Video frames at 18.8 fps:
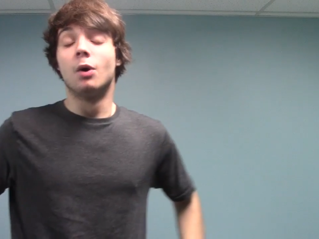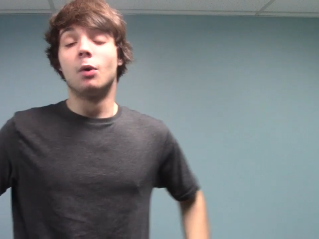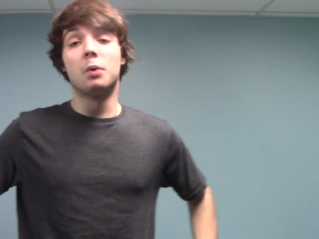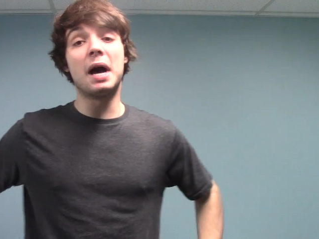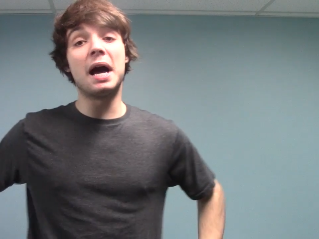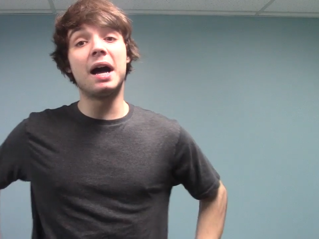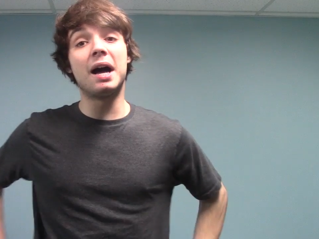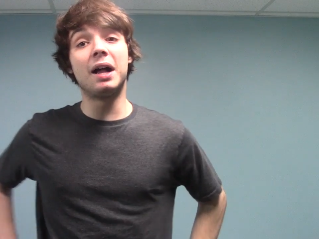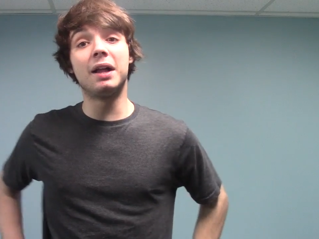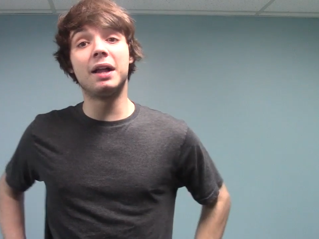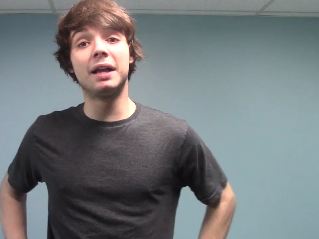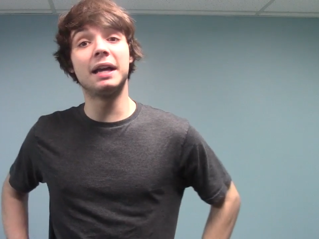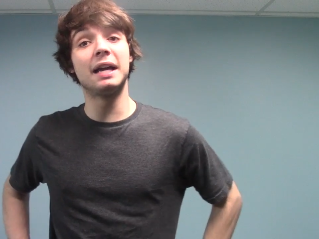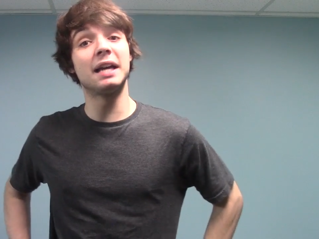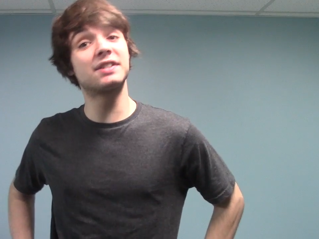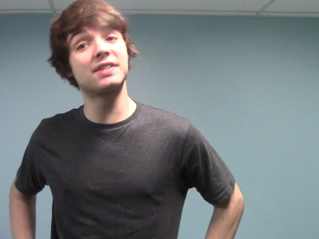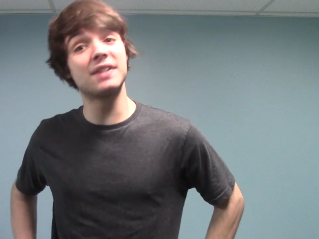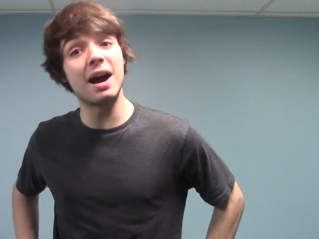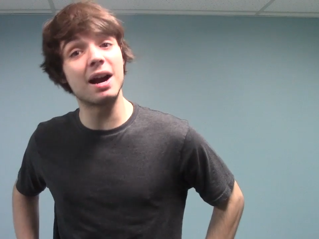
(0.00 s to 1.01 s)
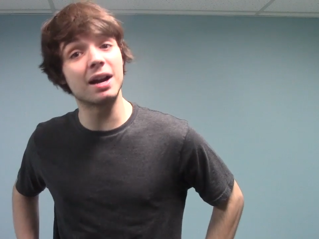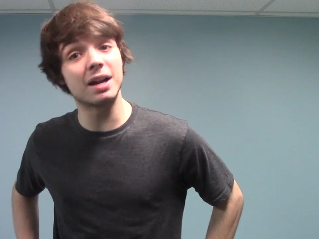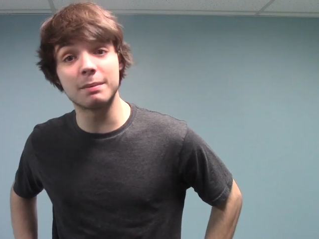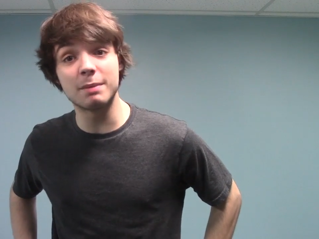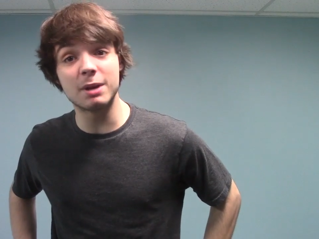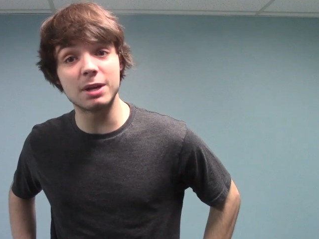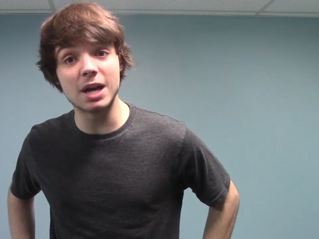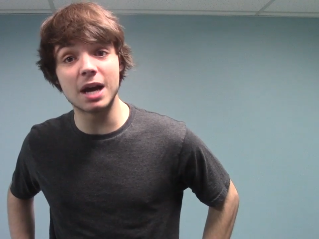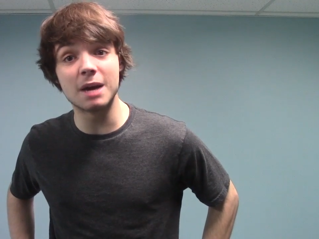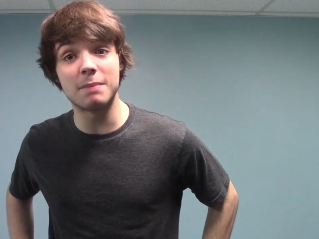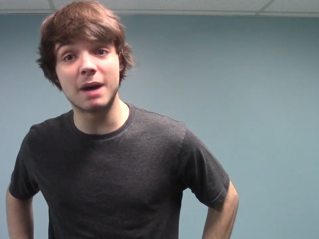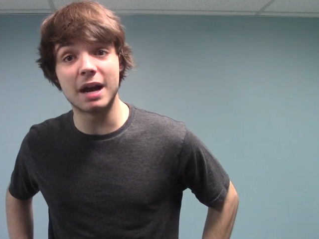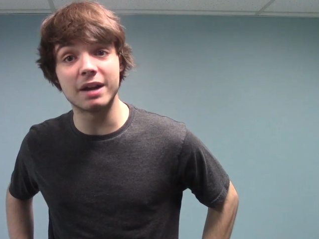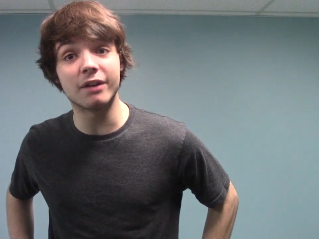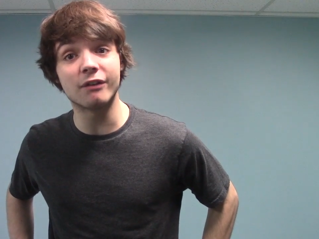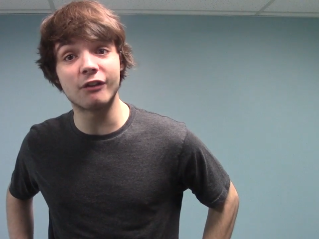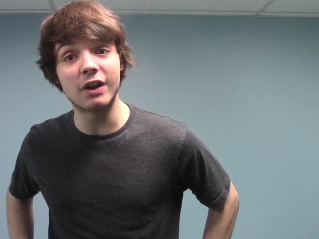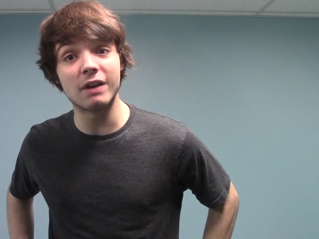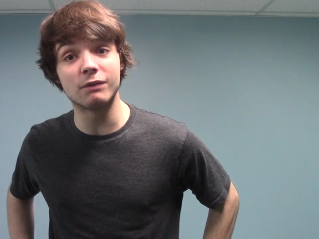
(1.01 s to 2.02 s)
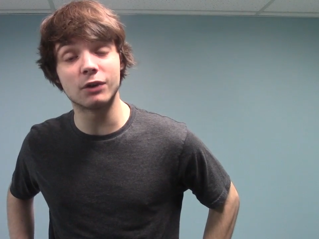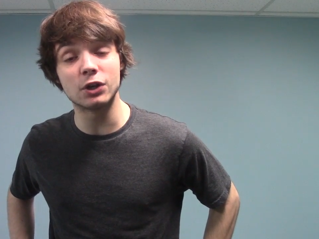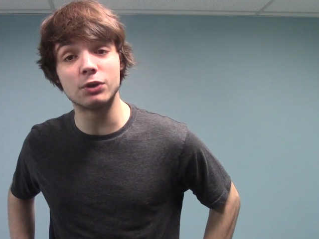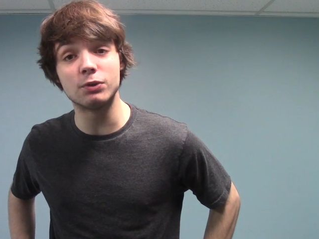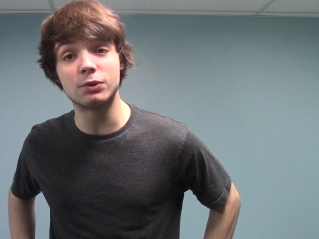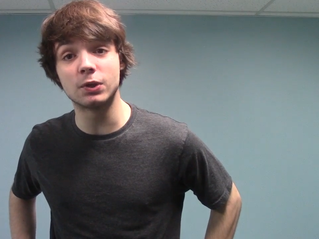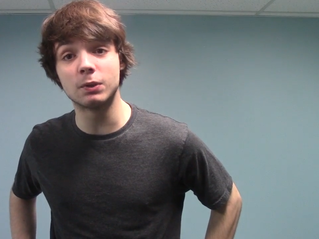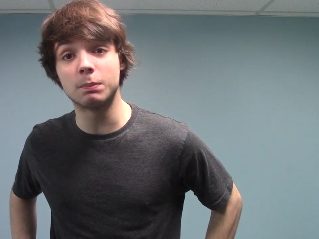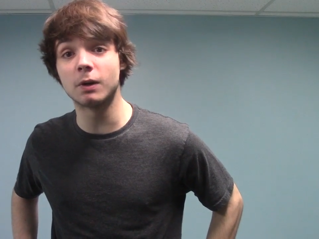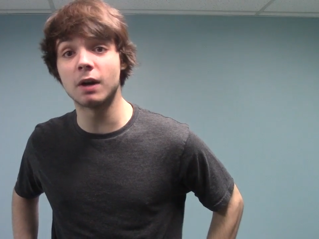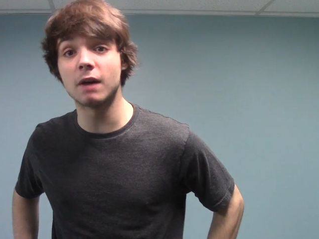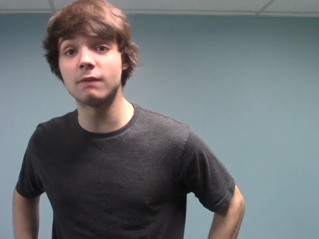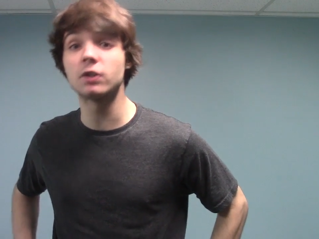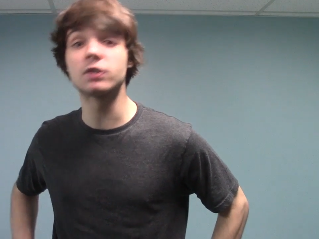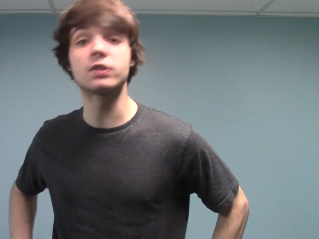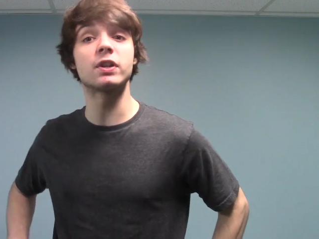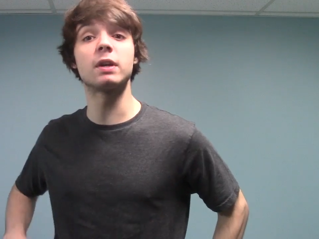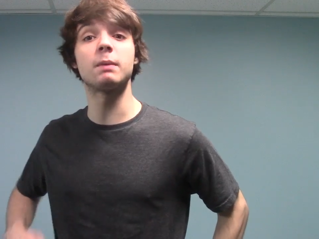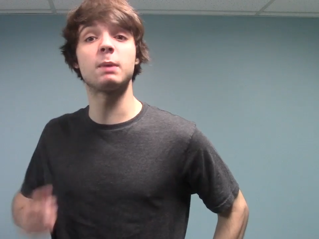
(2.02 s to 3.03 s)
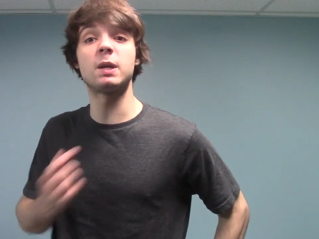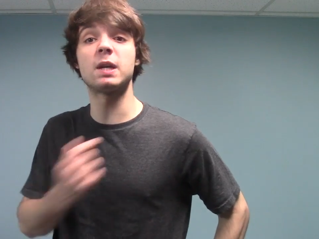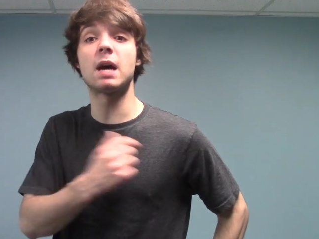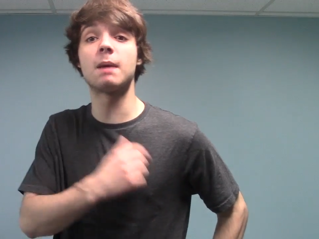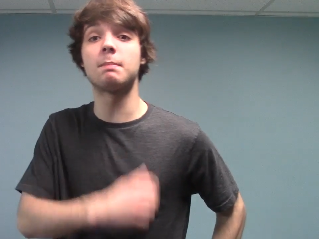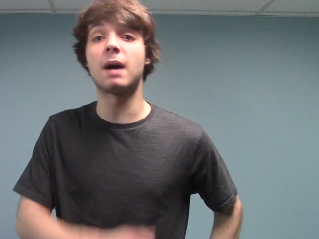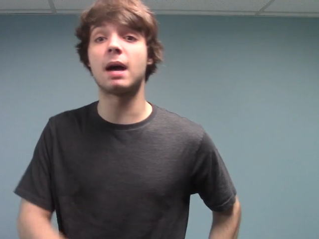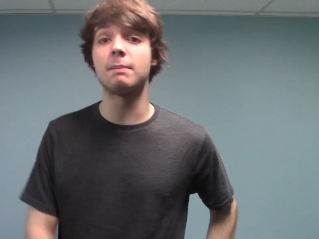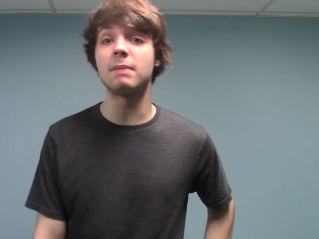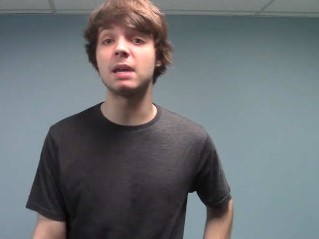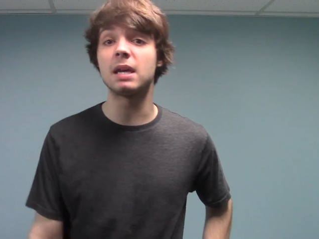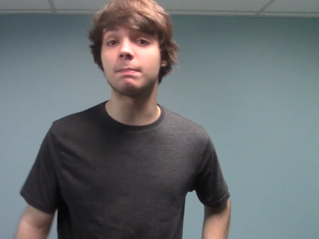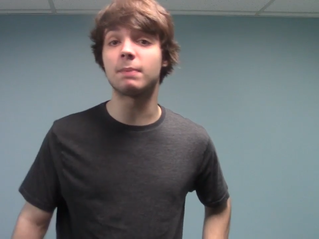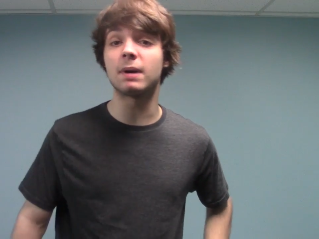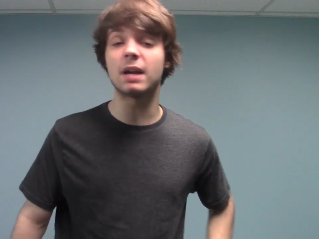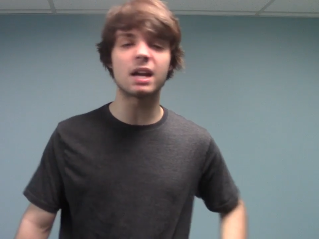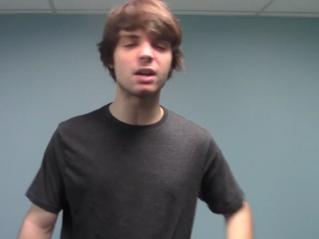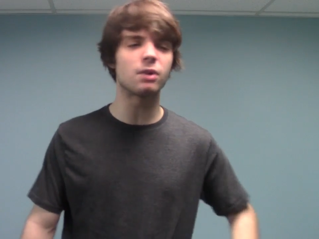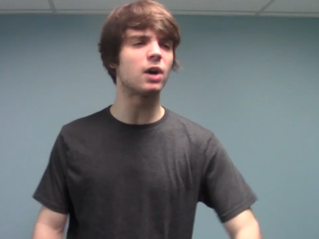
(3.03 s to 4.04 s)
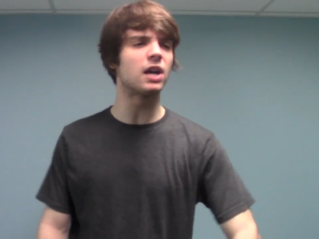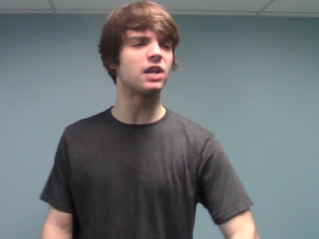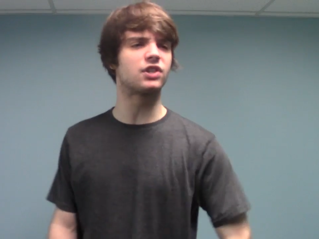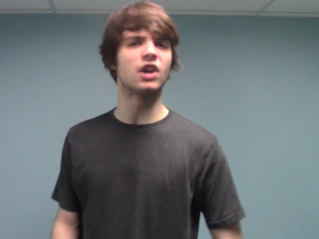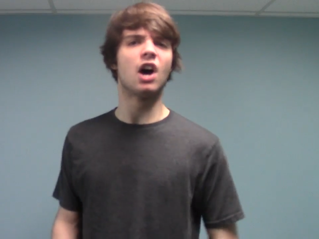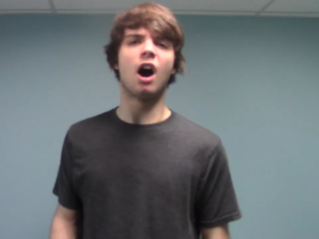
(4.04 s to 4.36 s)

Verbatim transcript: Well, it's not going to be done by your favorite YouTuber ever. It's going to be done by me. But anyways,